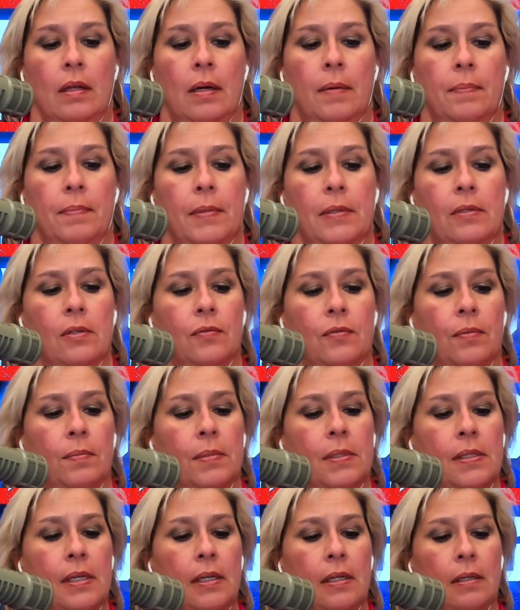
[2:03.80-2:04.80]
Yep, this is from
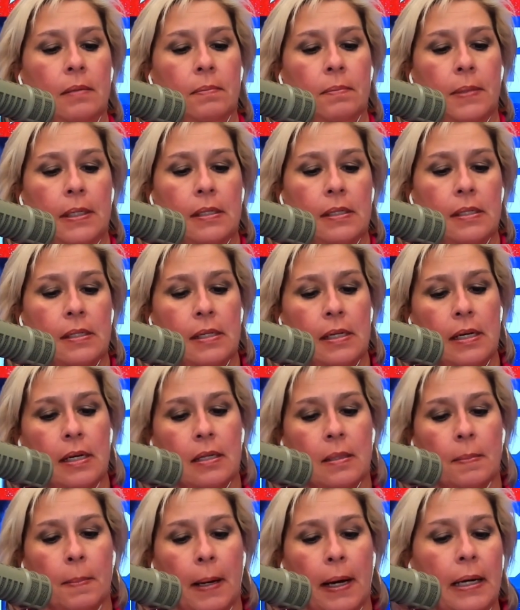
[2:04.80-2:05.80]

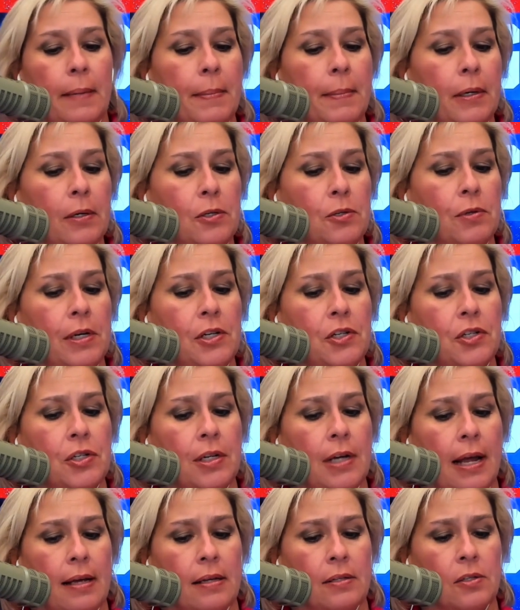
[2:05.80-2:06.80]
CNBC. The Biden
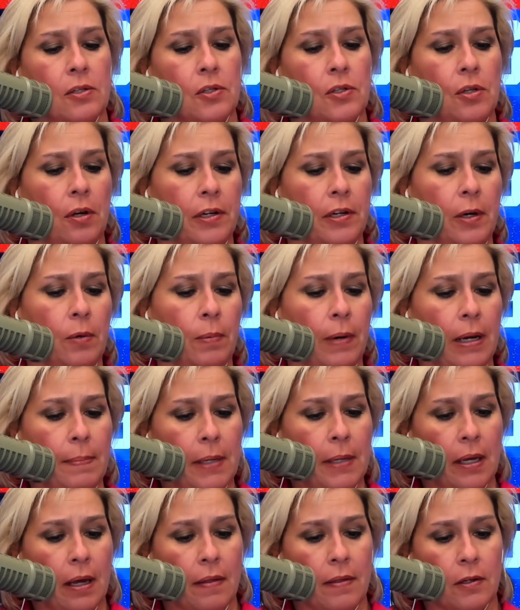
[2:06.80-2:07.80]
administration asked Saudi
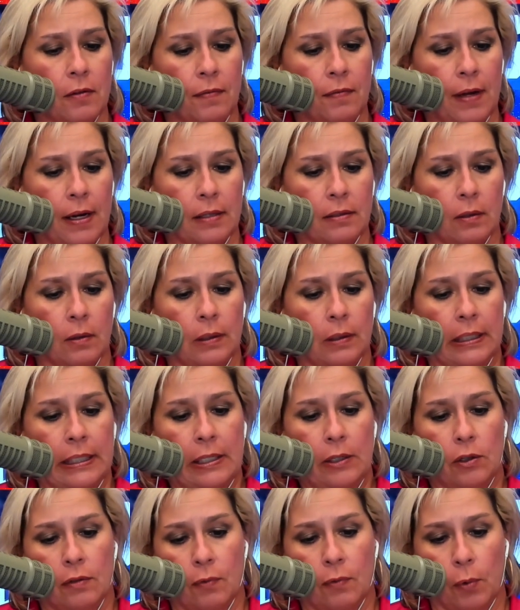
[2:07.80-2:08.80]
Arabia, the de facto
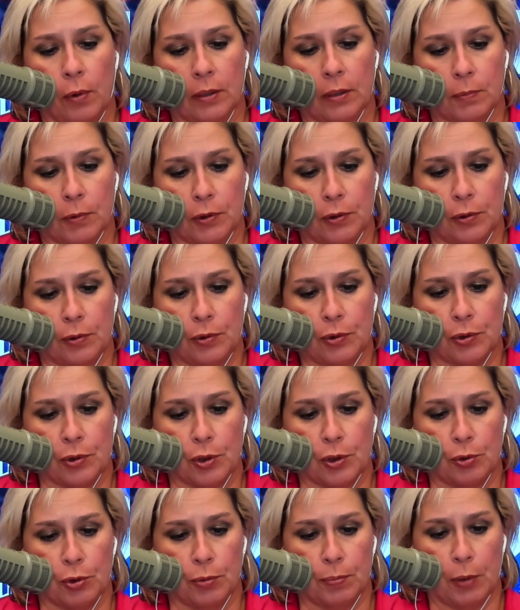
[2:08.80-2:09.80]
leader of oil producer
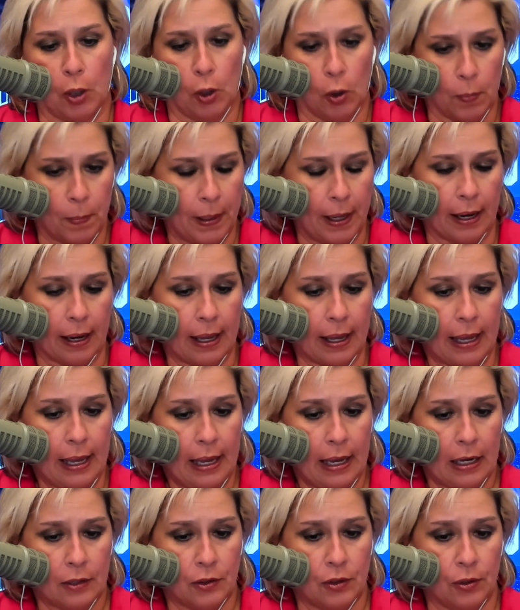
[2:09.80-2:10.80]
group OPEC,
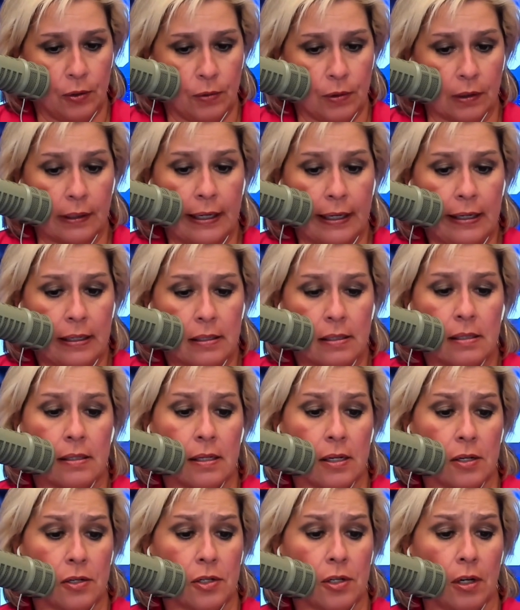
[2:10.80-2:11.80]
to delay its
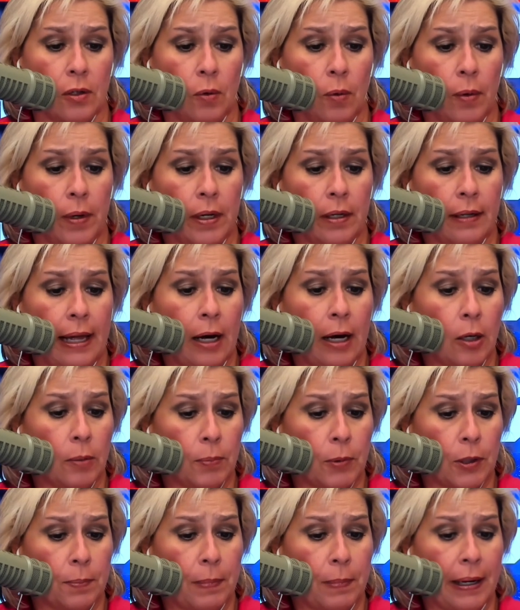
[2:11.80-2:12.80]
decision on oil
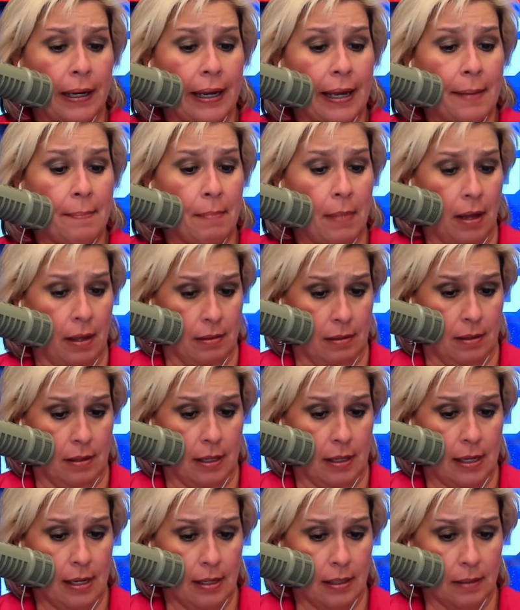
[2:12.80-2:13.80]
output by a month,
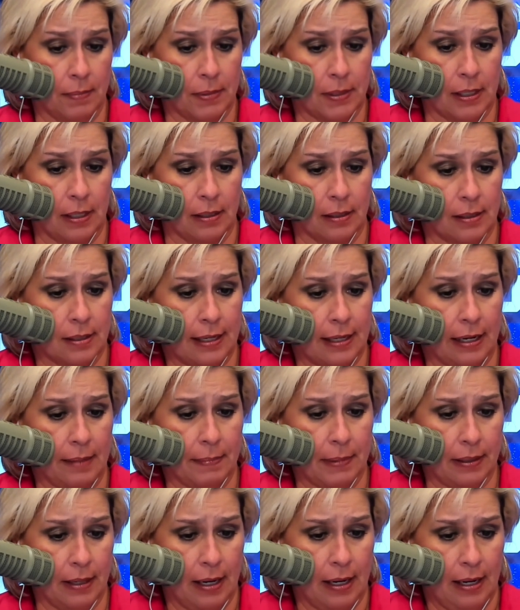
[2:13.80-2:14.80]
the kingdom said in a
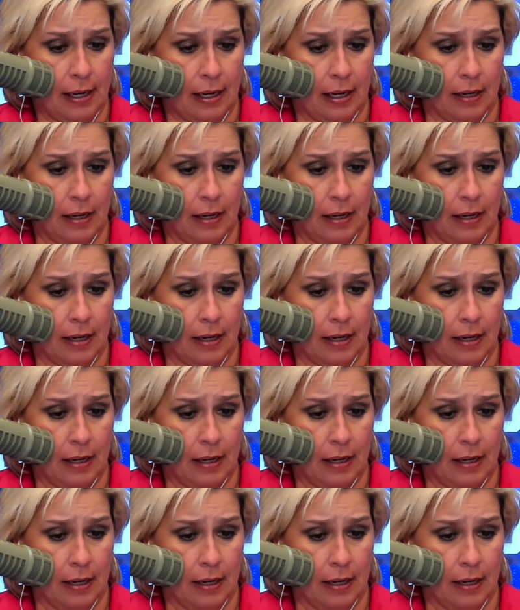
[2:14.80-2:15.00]
statement.